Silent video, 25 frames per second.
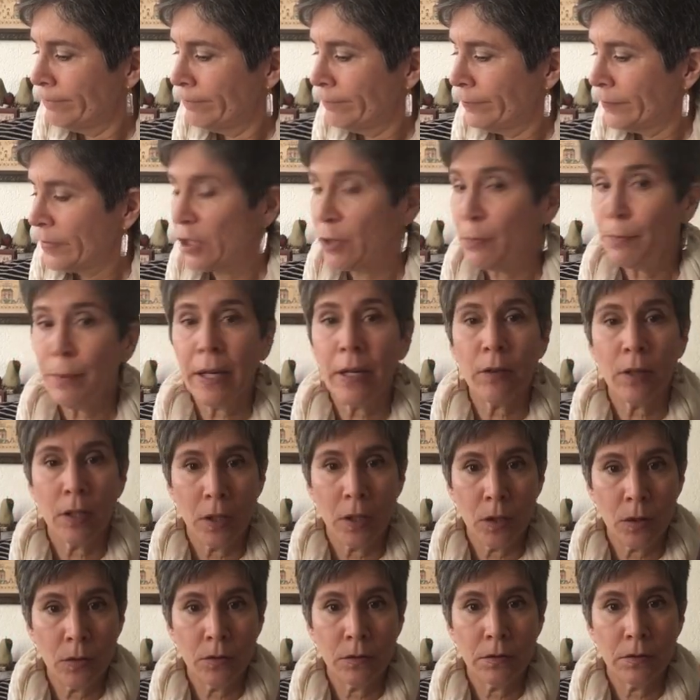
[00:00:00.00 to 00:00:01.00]

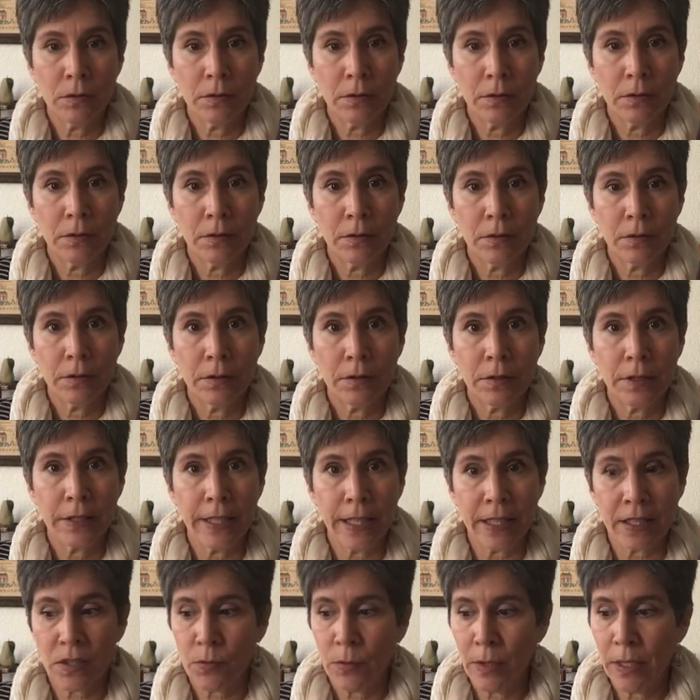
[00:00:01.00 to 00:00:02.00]
Sparrow the
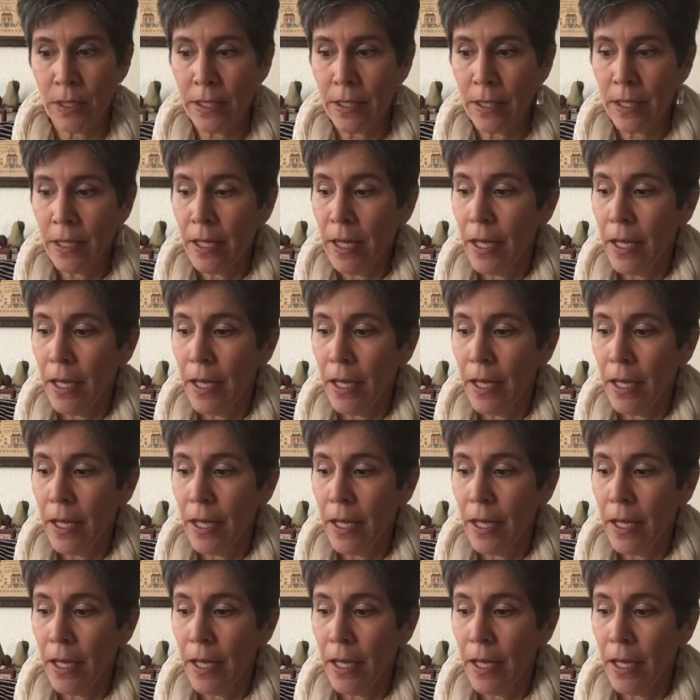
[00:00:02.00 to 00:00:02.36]
next week.